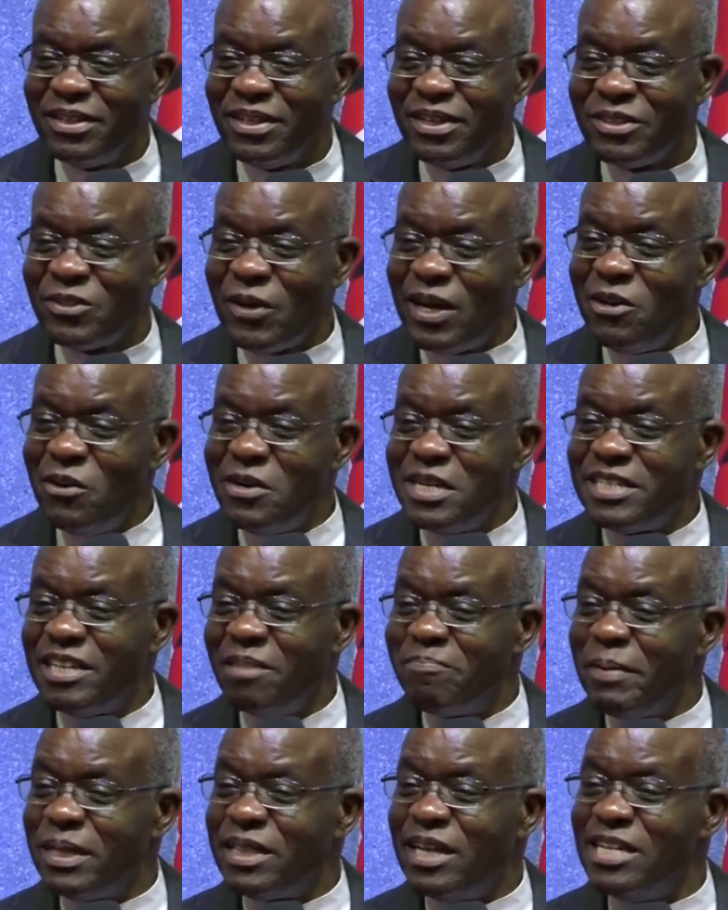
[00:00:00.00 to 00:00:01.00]
So I don't
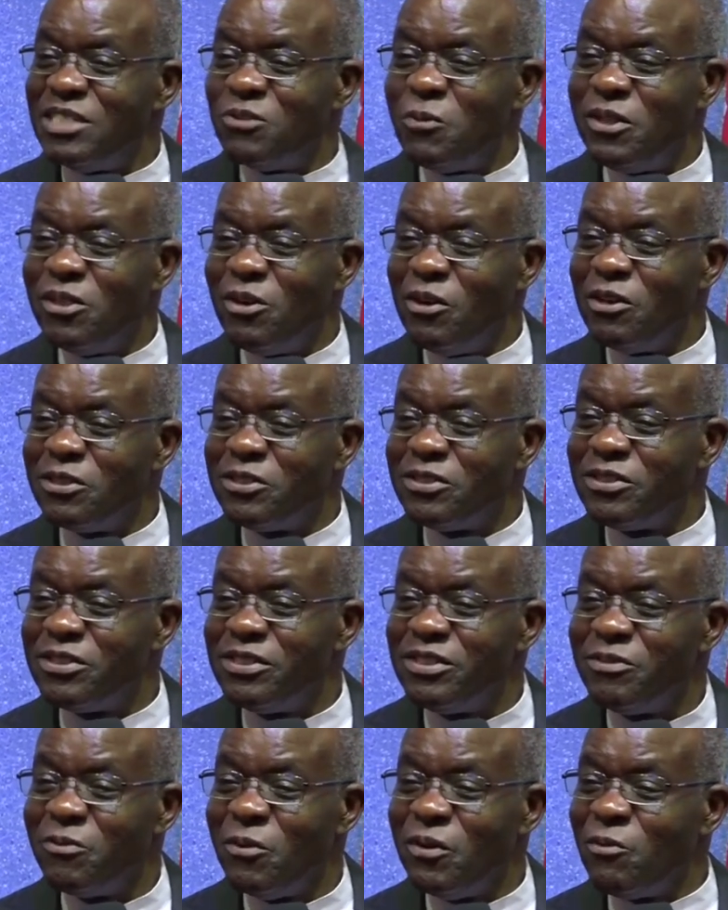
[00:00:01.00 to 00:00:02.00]
sympathize with those,
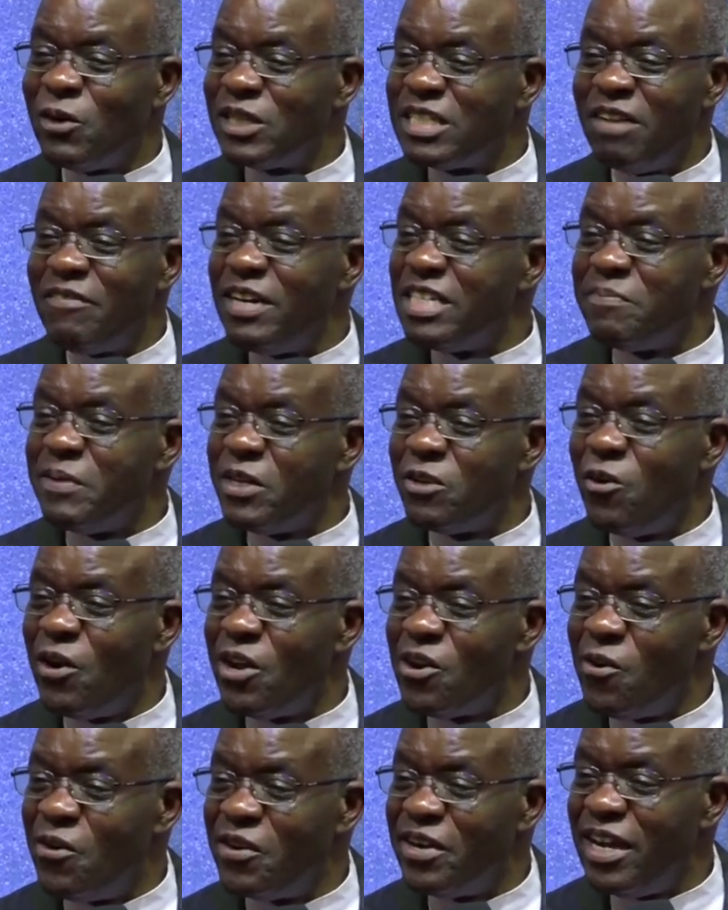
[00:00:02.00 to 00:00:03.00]
with whatever's been
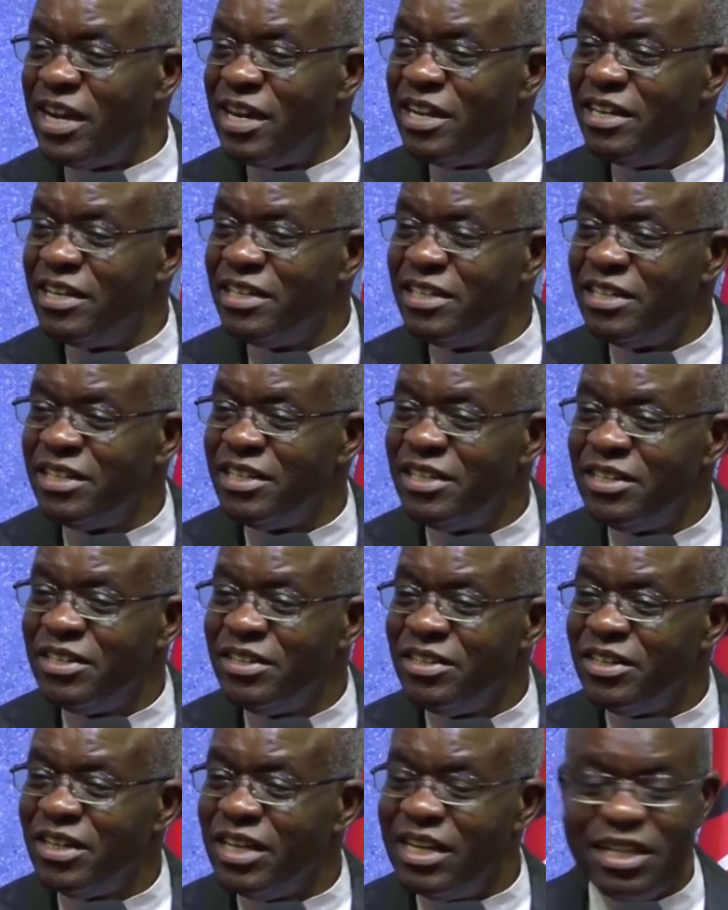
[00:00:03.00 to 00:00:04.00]
going on in,
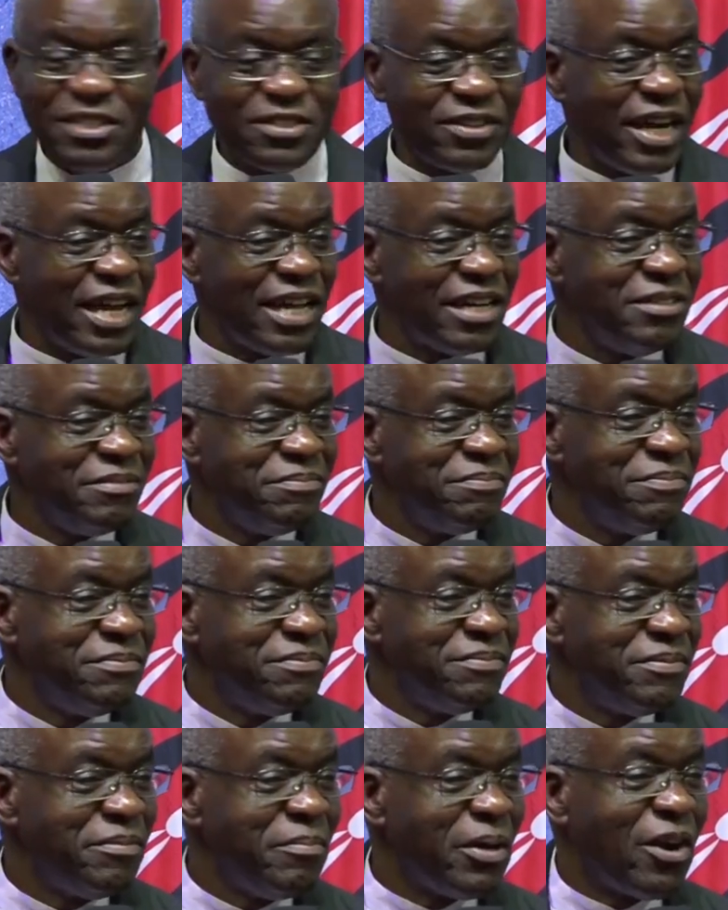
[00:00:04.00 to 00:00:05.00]
in Israel.
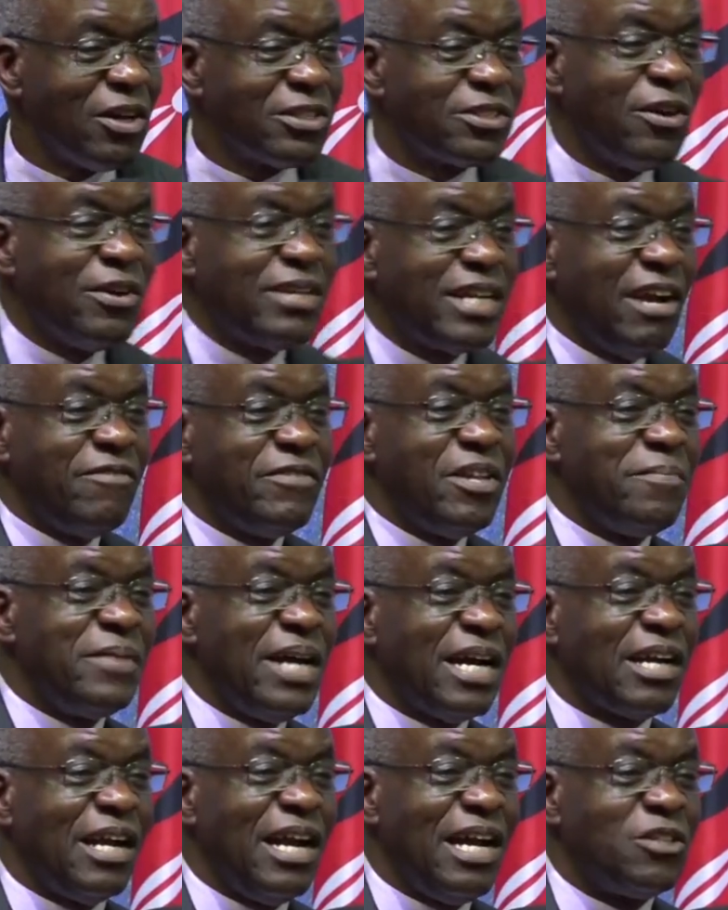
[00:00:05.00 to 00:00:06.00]
Because God gave them
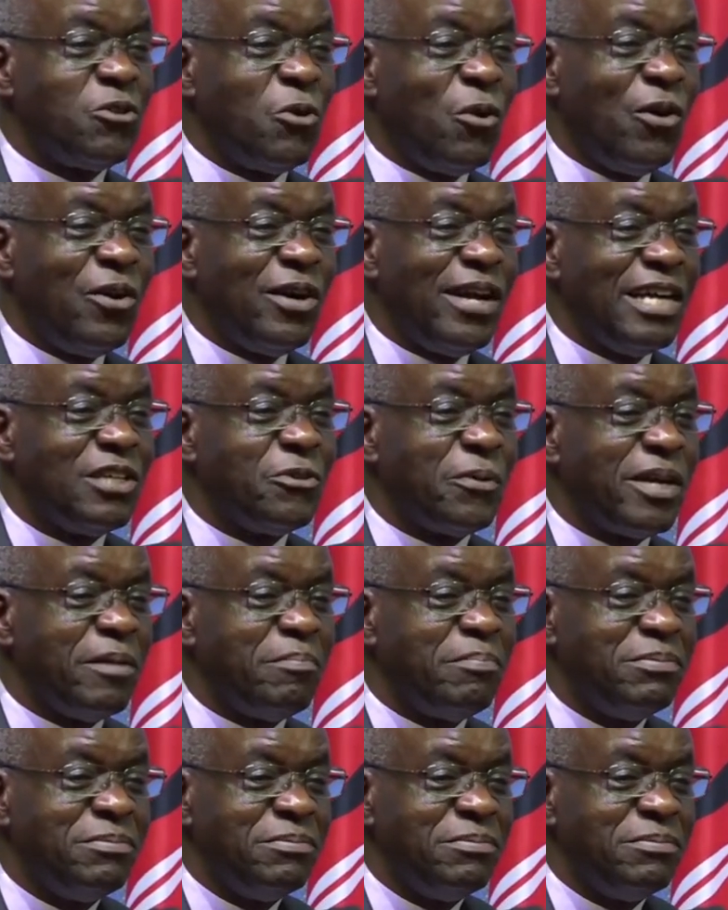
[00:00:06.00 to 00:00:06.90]
that land to hold and to keep.